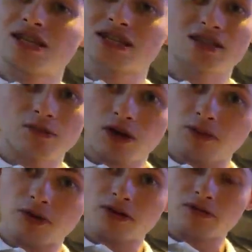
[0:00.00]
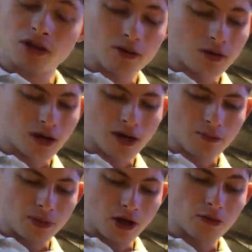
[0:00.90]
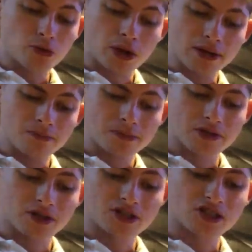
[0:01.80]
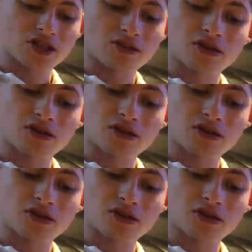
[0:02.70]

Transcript: this is my point of view. I would wait because I just don't